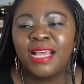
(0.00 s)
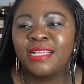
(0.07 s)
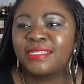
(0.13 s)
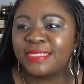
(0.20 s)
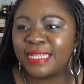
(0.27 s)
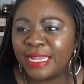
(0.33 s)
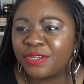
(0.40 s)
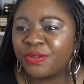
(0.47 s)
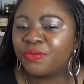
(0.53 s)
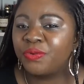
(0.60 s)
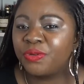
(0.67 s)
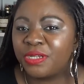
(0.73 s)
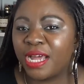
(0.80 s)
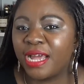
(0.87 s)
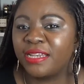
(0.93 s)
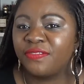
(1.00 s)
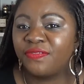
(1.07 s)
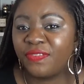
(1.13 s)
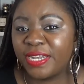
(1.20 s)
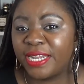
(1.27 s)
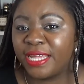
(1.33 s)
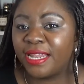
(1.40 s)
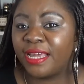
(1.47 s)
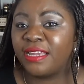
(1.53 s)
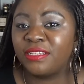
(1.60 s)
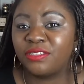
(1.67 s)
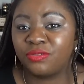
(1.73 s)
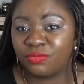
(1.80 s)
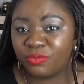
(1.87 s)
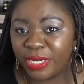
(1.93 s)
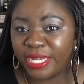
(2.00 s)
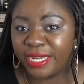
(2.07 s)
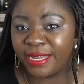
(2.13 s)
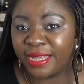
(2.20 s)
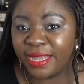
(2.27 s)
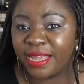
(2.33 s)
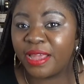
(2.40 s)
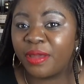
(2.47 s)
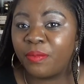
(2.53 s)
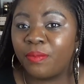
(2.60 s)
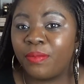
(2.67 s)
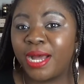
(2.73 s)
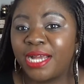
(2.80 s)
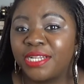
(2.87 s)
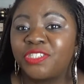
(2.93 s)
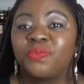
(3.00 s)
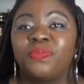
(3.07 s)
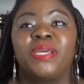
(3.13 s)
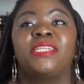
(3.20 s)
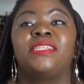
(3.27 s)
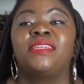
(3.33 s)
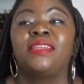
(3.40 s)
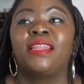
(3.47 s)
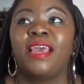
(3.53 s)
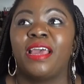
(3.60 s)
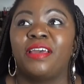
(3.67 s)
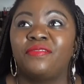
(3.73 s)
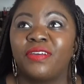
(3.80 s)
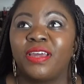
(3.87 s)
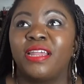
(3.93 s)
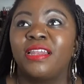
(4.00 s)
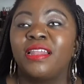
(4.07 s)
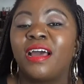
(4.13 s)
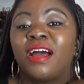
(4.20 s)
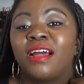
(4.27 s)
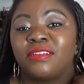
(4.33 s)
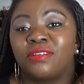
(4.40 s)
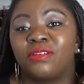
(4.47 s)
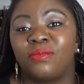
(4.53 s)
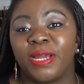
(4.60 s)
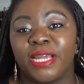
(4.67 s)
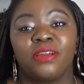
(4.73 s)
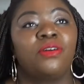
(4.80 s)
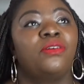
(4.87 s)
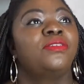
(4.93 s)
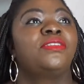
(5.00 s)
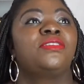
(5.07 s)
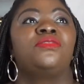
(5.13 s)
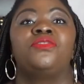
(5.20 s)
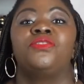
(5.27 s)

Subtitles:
Sandalwood and vanilla is really a match made in heaven, and oh my god,